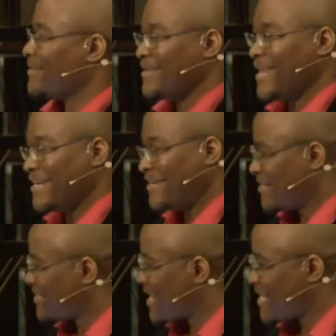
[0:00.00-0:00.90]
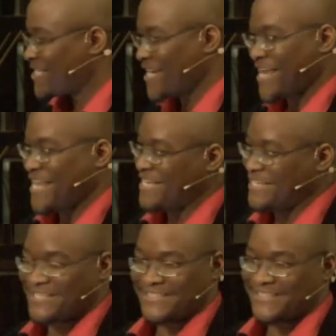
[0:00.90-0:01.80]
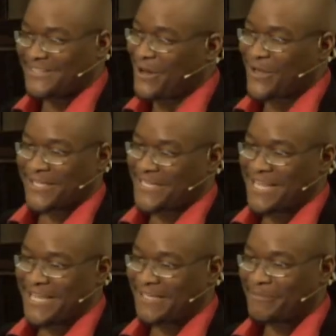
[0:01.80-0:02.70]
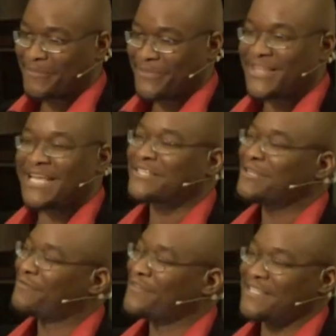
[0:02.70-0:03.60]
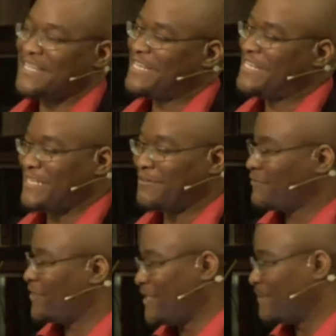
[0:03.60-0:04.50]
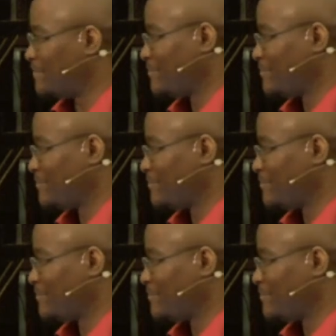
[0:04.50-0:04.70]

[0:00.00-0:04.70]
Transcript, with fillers: That does not change the heart of the king. That stuff is easy for him.